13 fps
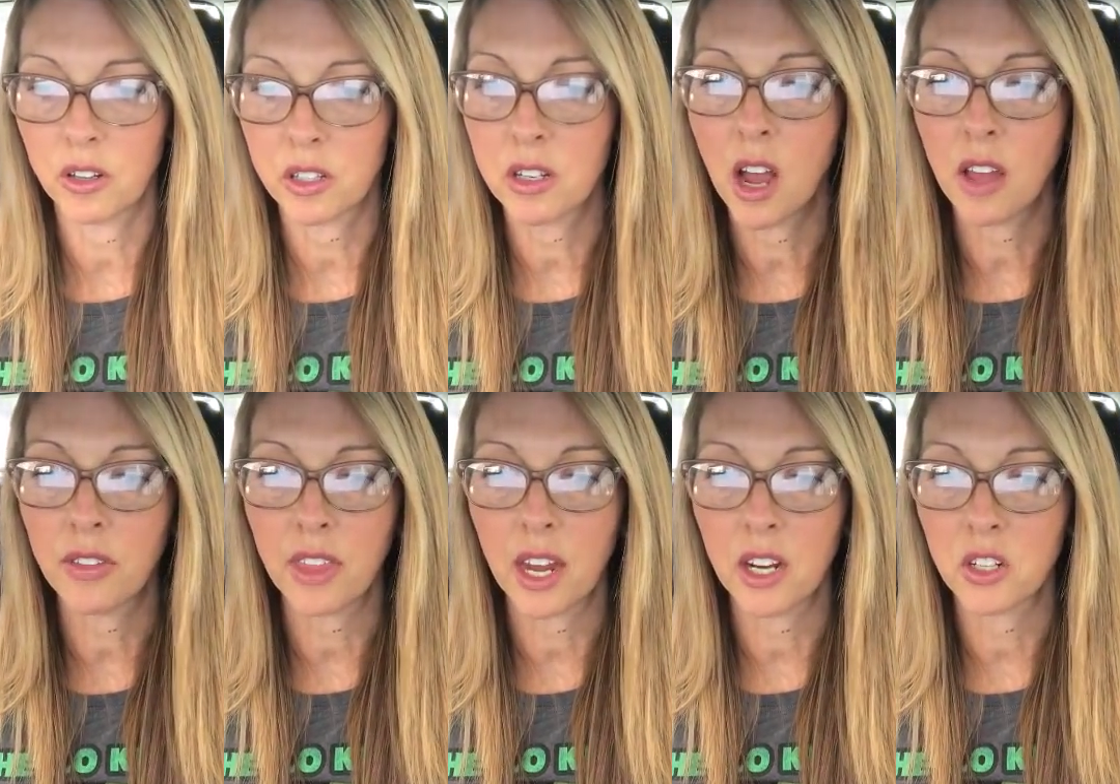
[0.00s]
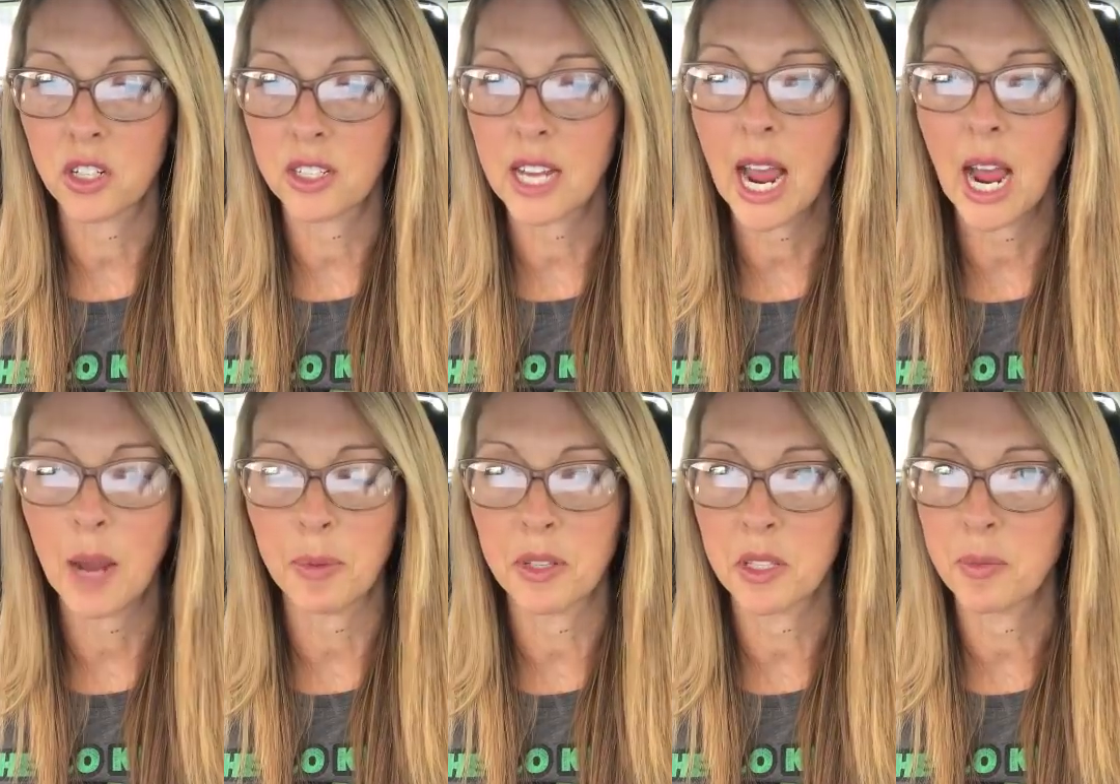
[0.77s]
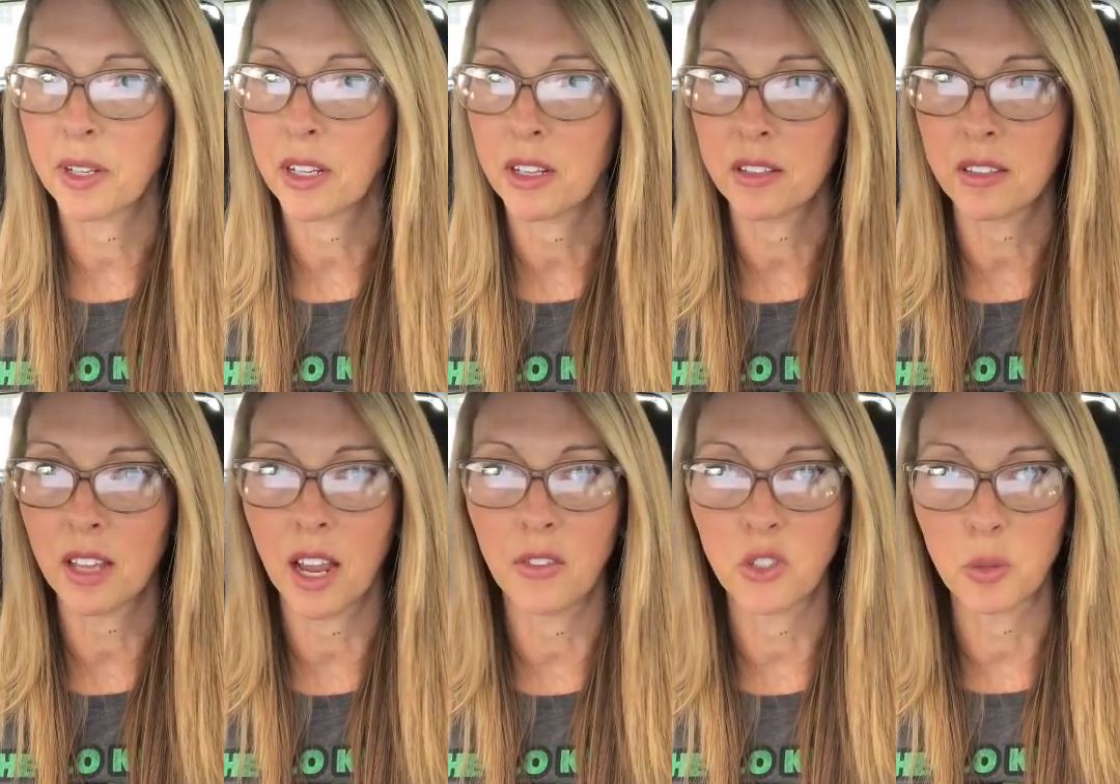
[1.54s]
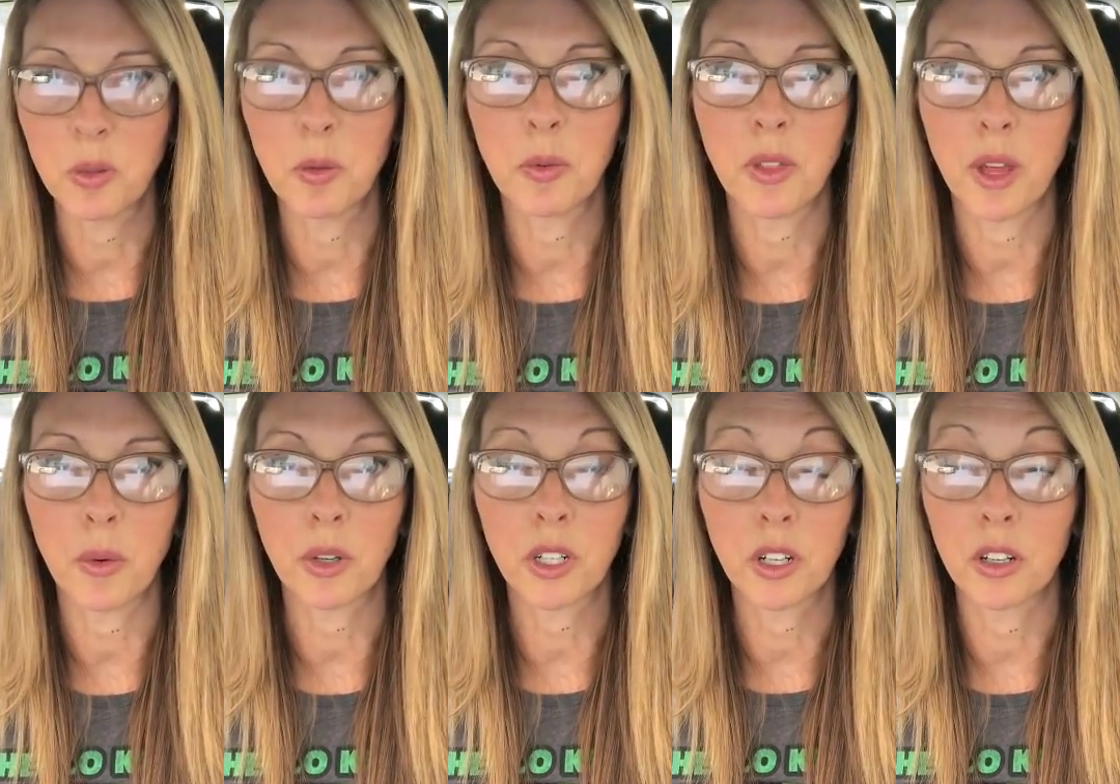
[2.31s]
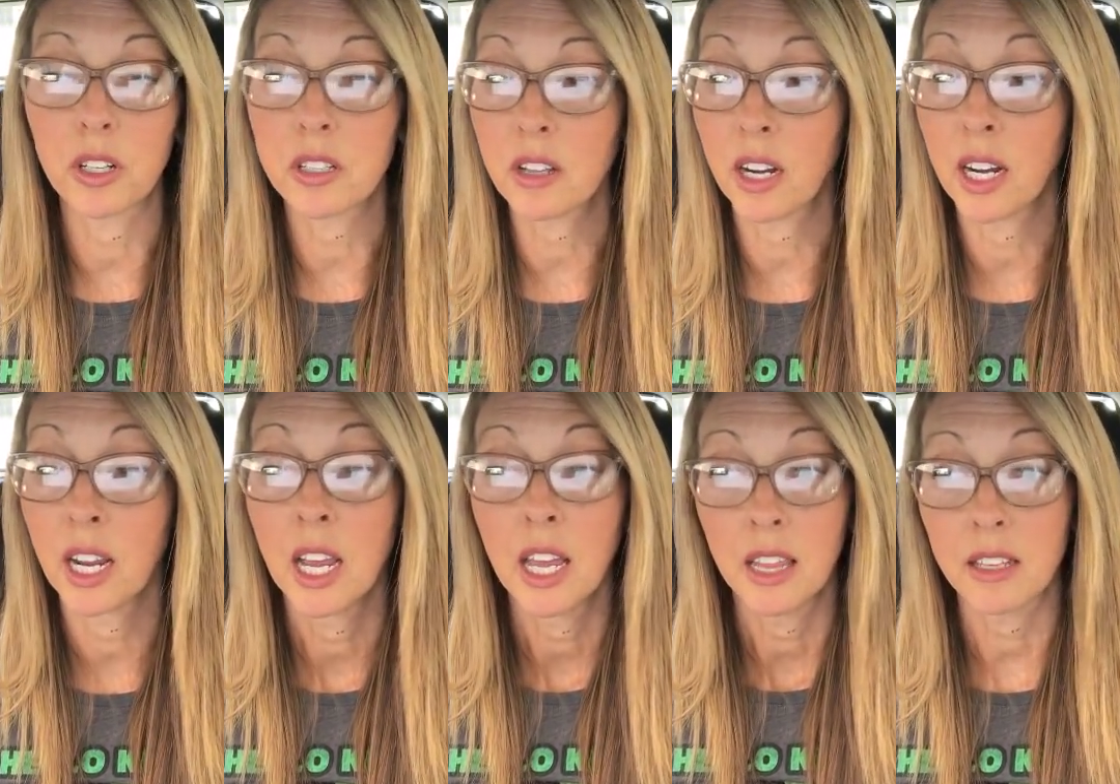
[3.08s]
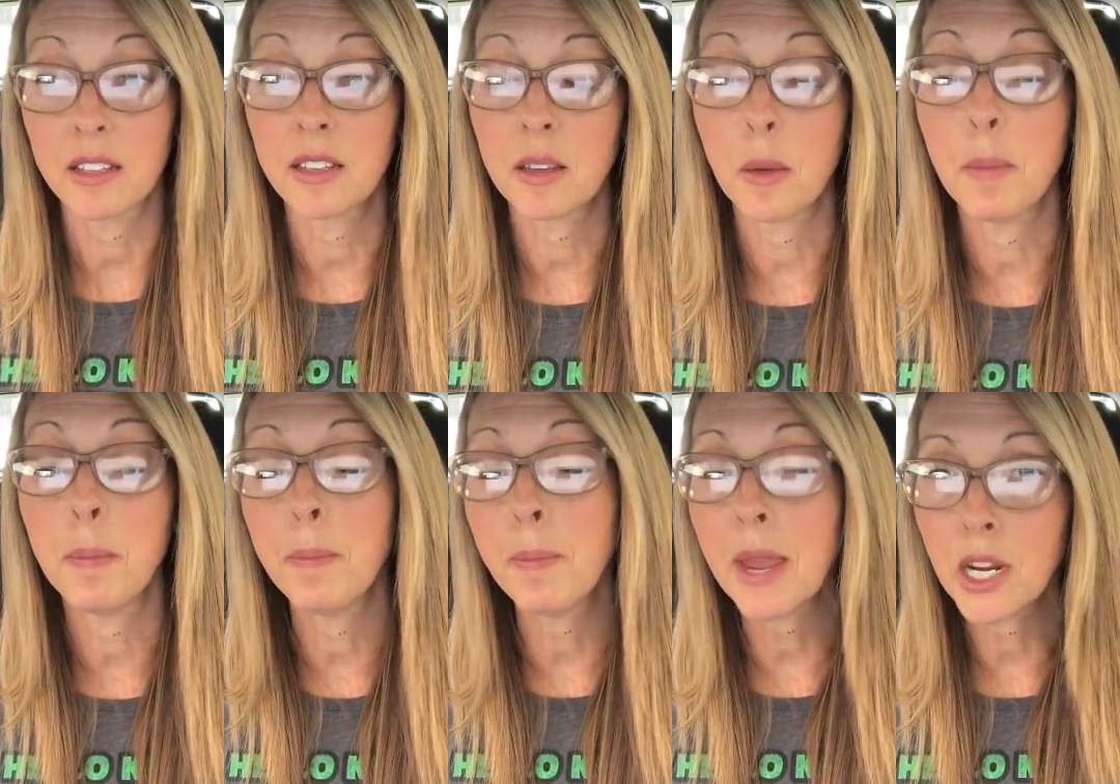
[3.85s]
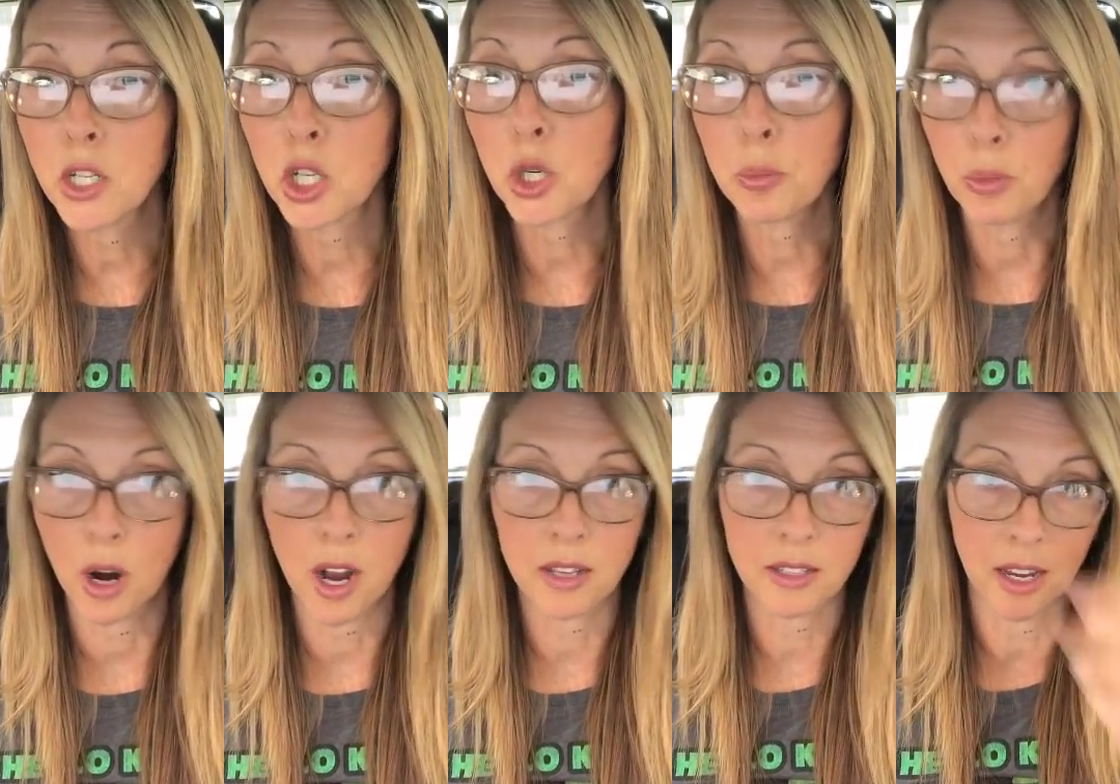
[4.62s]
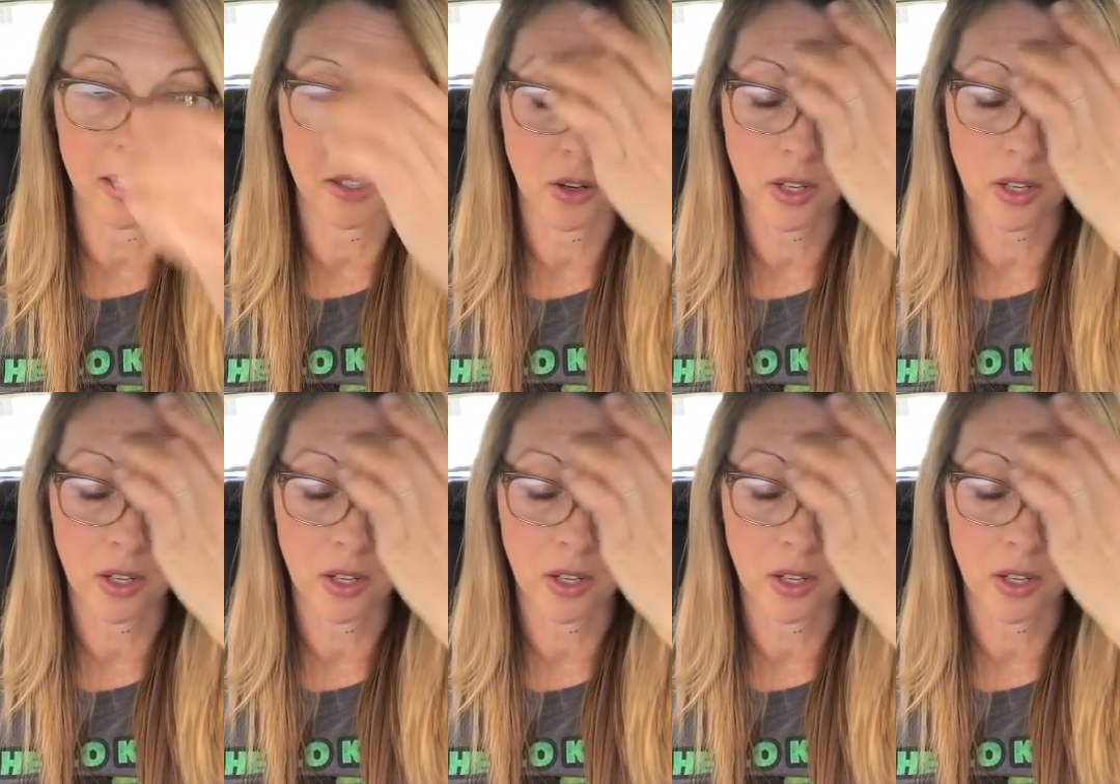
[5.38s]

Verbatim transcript: It's not that it just happens because they have two people that were cured. It's like, this is a major process.